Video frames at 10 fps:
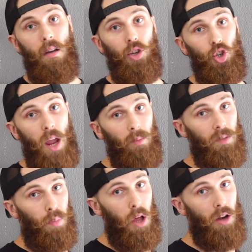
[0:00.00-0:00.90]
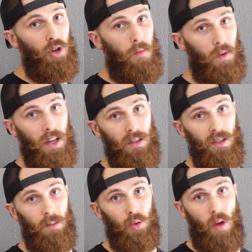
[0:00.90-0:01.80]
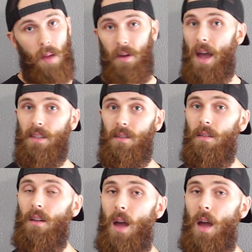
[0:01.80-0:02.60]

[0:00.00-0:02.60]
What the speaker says: Shameless plug, don't forget to subscribe, guys.